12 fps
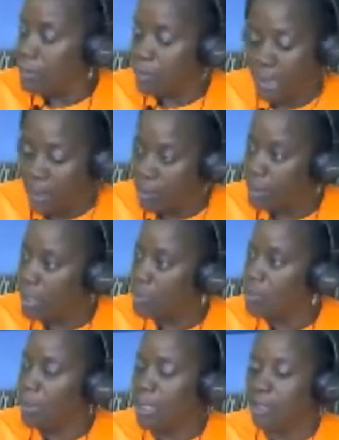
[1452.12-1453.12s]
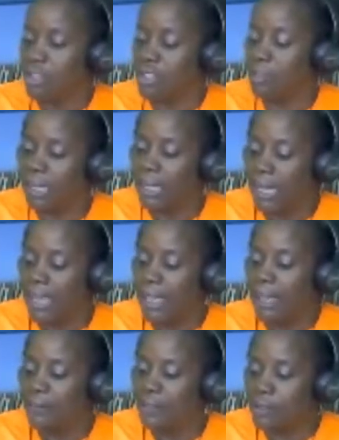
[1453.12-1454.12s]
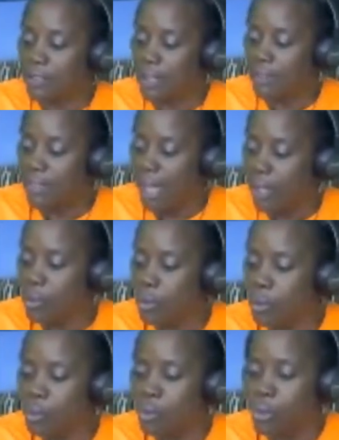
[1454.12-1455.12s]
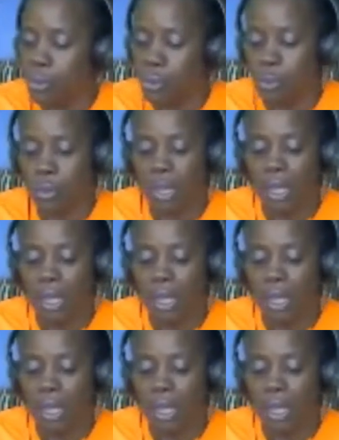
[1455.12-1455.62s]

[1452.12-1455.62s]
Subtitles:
but I do it into my lunchtime. But I have to say thank you to